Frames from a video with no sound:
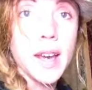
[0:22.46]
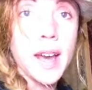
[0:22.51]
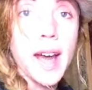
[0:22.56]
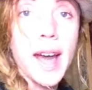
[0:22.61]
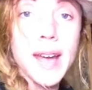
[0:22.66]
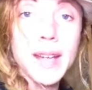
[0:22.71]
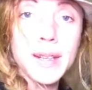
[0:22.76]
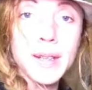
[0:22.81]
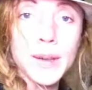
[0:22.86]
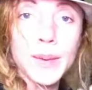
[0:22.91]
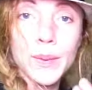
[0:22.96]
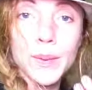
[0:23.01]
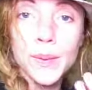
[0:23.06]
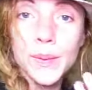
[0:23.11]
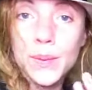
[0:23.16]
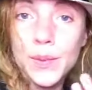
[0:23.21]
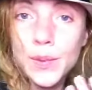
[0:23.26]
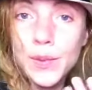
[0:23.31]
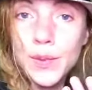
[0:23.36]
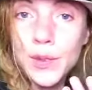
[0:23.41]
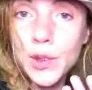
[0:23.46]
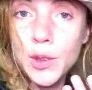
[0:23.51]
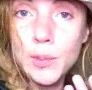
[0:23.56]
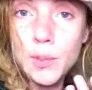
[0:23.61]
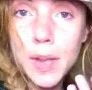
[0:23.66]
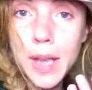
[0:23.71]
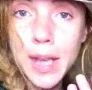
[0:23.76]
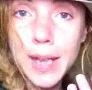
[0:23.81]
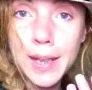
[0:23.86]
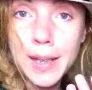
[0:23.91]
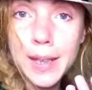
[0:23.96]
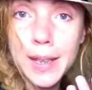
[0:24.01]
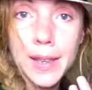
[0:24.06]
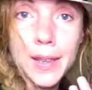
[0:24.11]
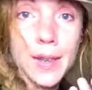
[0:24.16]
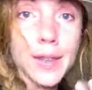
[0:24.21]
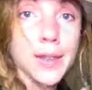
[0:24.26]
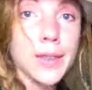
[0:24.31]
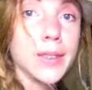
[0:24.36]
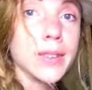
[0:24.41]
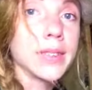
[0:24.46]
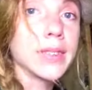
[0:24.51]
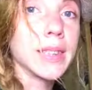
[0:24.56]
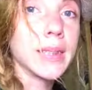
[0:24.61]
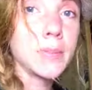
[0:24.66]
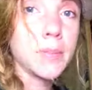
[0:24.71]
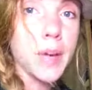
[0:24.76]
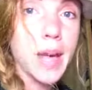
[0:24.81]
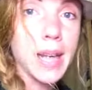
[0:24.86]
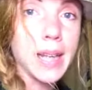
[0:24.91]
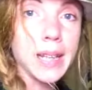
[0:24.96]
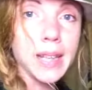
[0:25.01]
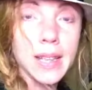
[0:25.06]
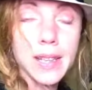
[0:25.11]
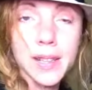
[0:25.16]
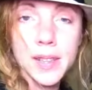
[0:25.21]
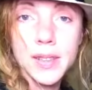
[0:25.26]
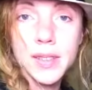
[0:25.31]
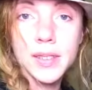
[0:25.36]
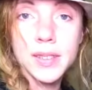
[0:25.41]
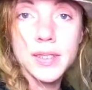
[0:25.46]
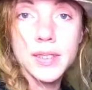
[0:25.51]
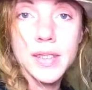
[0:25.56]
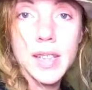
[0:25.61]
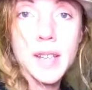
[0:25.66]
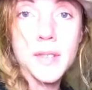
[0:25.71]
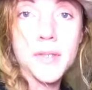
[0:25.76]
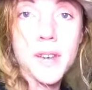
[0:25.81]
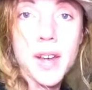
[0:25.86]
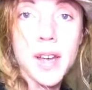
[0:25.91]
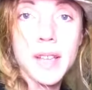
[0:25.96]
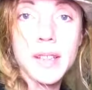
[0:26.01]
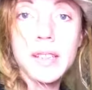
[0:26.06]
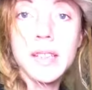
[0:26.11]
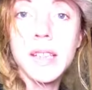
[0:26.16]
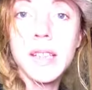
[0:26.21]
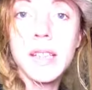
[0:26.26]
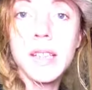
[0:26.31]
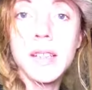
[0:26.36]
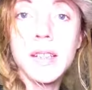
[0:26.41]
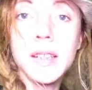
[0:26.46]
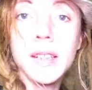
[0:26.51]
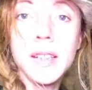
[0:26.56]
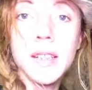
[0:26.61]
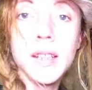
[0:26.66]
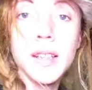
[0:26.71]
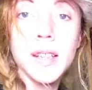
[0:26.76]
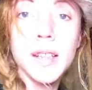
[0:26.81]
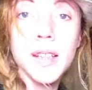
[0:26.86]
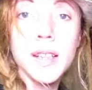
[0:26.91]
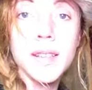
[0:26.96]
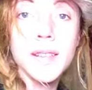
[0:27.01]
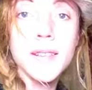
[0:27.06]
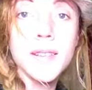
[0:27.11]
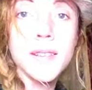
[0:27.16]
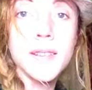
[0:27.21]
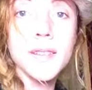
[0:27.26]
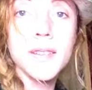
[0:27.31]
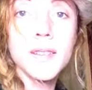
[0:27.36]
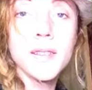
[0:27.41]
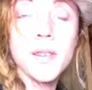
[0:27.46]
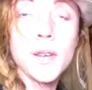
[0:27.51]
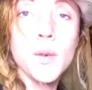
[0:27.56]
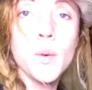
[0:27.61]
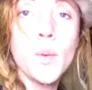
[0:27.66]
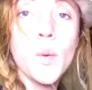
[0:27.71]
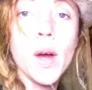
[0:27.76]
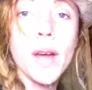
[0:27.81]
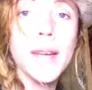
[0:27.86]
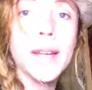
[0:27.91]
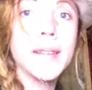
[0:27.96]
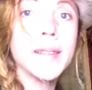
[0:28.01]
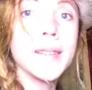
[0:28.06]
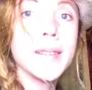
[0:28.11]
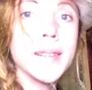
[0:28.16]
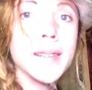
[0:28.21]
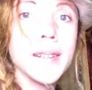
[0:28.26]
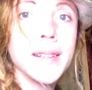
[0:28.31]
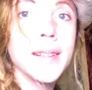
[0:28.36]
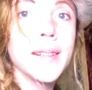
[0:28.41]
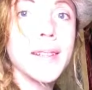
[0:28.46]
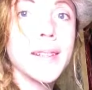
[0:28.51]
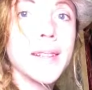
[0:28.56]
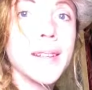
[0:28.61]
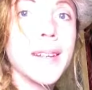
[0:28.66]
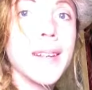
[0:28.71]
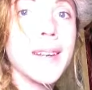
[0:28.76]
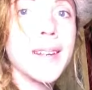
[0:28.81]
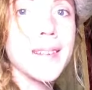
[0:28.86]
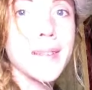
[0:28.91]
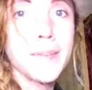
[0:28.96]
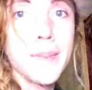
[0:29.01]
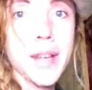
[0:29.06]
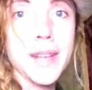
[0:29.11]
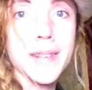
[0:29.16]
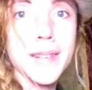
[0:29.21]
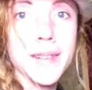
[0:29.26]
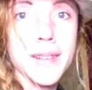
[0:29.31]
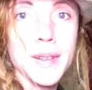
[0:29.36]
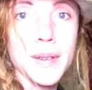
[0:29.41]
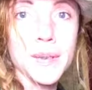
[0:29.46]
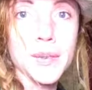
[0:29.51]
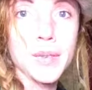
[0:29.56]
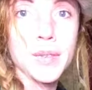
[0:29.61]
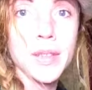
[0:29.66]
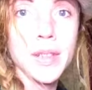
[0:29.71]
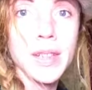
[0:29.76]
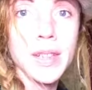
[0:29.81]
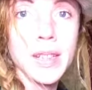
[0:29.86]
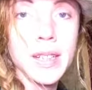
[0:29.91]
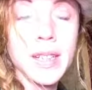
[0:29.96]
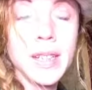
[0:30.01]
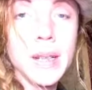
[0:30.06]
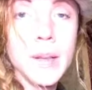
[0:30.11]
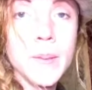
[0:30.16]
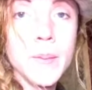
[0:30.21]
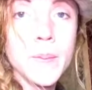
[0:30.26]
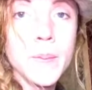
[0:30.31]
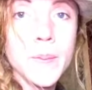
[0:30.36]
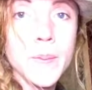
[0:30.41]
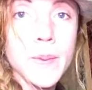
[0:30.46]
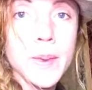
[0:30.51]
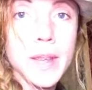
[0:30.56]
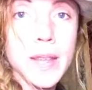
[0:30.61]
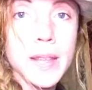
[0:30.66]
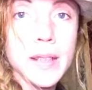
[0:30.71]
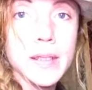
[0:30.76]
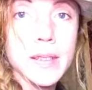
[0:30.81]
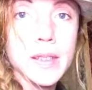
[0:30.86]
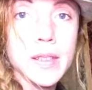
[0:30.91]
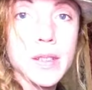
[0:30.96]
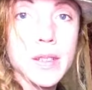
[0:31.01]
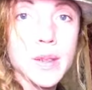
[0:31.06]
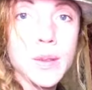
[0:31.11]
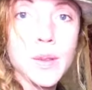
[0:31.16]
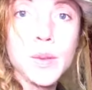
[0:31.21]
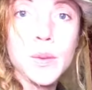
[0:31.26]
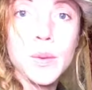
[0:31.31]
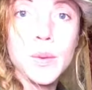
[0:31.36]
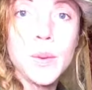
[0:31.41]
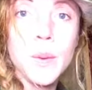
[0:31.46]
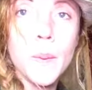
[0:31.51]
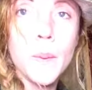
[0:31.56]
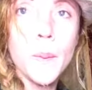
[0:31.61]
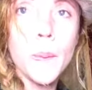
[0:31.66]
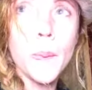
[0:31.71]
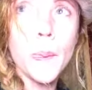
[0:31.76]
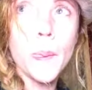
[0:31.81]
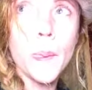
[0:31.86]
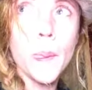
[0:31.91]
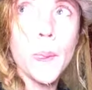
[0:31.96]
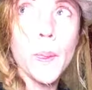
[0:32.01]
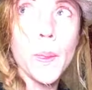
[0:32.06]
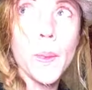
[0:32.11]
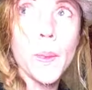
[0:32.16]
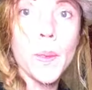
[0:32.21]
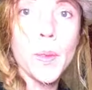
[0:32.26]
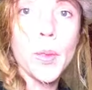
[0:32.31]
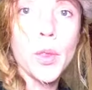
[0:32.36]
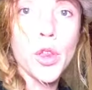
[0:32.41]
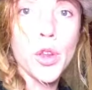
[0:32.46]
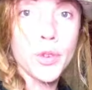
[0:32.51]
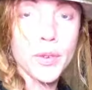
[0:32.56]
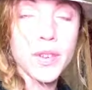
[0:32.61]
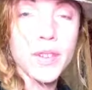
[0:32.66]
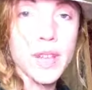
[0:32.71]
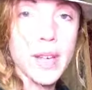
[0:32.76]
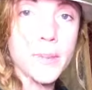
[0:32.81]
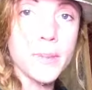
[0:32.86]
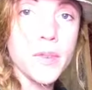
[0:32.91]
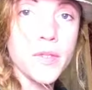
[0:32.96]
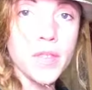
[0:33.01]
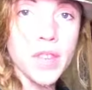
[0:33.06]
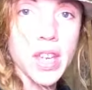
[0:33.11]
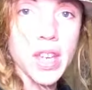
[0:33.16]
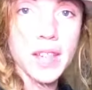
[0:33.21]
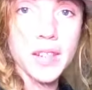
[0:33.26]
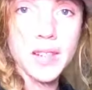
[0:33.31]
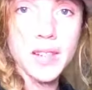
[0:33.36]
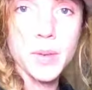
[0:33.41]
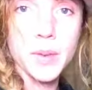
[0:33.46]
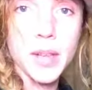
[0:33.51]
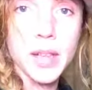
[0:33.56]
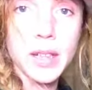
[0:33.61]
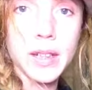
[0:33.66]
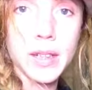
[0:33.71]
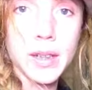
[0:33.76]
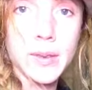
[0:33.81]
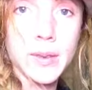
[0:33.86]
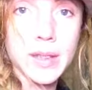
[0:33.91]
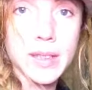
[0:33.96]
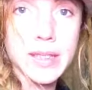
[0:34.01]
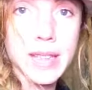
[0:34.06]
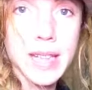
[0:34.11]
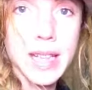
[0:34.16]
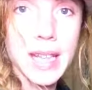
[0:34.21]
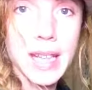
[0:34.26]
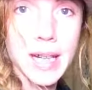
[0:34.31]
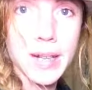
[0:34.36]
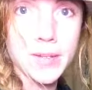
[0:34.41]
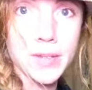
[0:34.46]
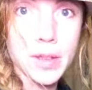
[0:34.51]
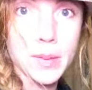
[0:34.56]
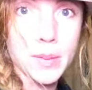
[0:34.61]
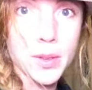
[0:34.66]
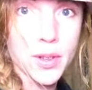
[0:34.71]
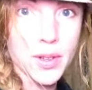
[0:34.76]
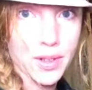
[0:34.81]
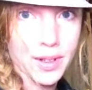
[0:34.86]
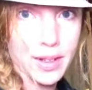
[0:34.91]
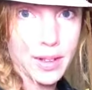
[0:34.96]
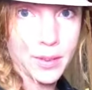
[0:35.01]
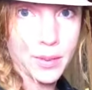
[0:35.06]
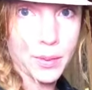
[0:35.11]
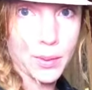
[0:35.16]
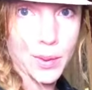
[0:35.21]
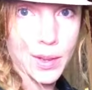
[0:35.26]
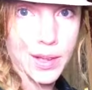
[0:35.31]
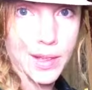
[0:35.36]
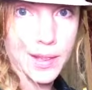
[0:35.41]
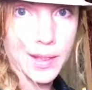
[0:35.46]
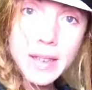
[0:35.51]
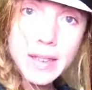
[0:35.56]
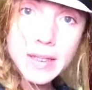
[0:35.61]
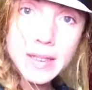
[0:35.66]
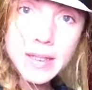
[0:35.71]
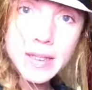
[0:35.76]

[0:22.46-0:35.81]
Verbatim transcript: I don't do manicures and pedicures. I find that it's quite expensive do those type of things when you can take care of them yourself with set